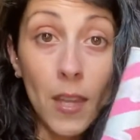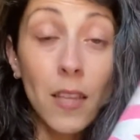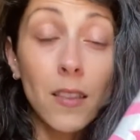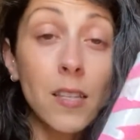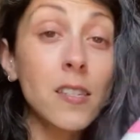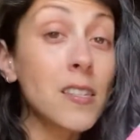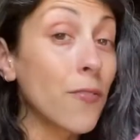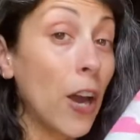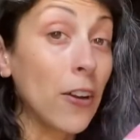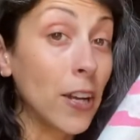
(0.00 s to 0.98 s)
This is the
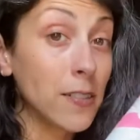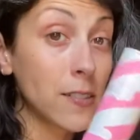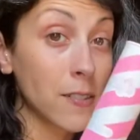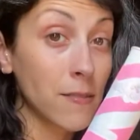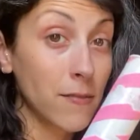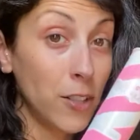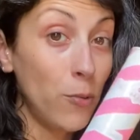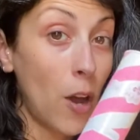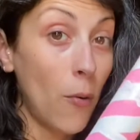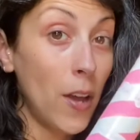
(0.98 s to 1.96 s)
fragrance. You
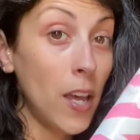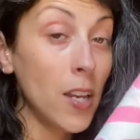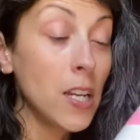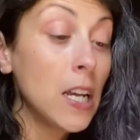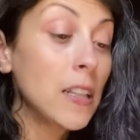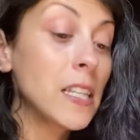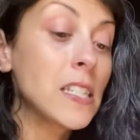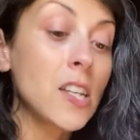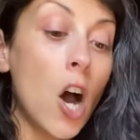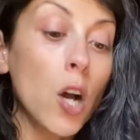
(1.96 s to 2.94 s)
know it. This
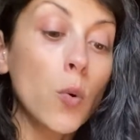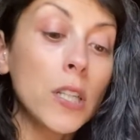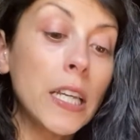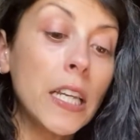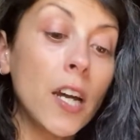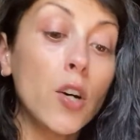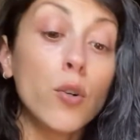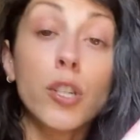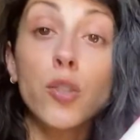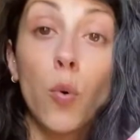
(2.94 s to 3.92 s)
is Aqualina Eau
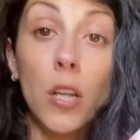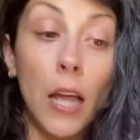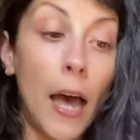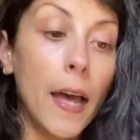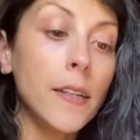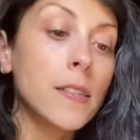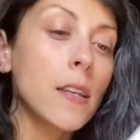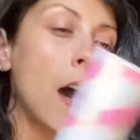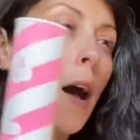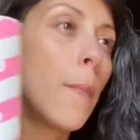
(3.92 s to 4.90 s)
de Toilette.
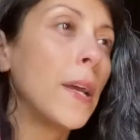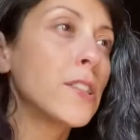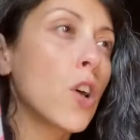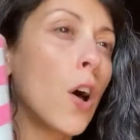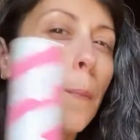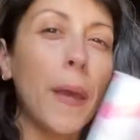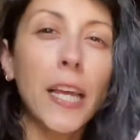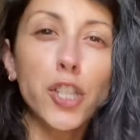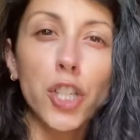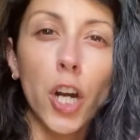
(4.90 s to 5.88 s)
It's called Pink
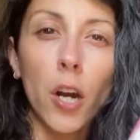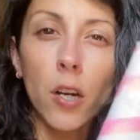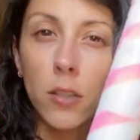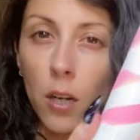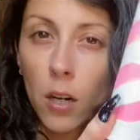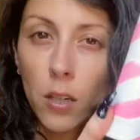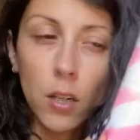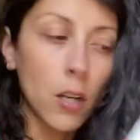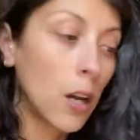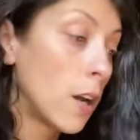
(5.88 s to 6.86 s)
Sugar.
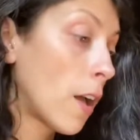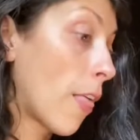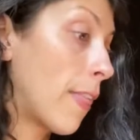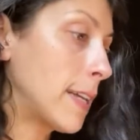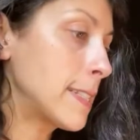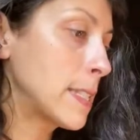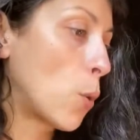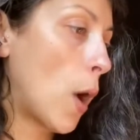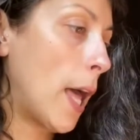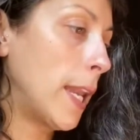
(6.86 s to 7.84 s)
That's the
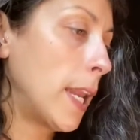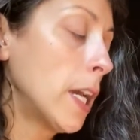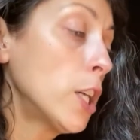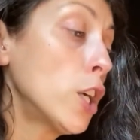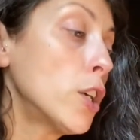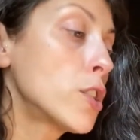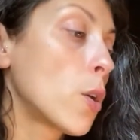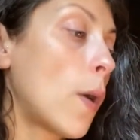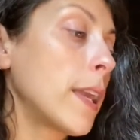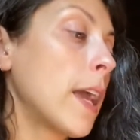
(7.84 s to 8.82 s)
one. So
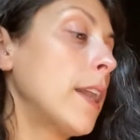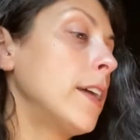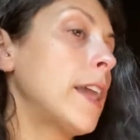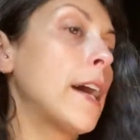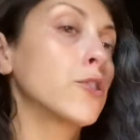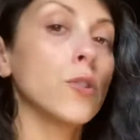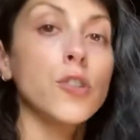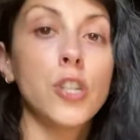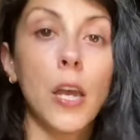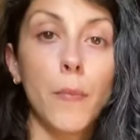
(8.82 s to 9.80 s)
I get a natural
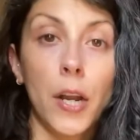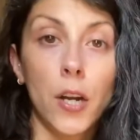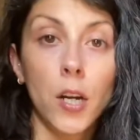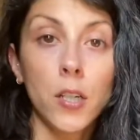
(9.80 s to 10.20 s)
shea butter,